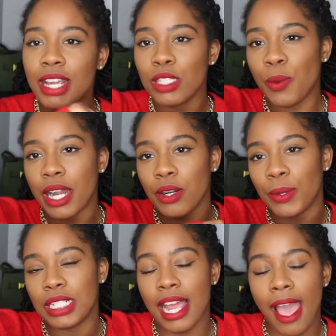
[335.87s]
red sweater,
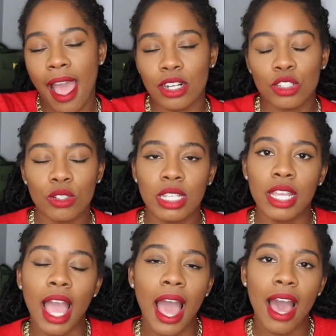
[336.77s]
which I
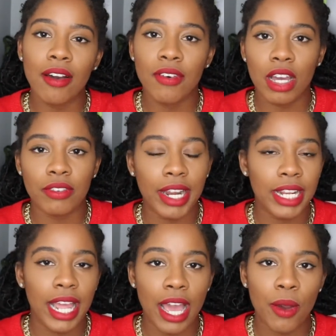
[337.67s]
actually have on
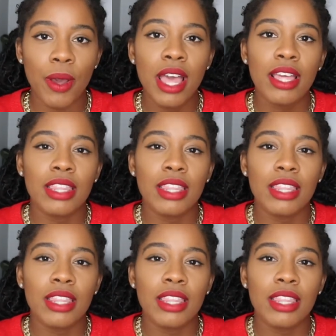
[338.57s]
right now.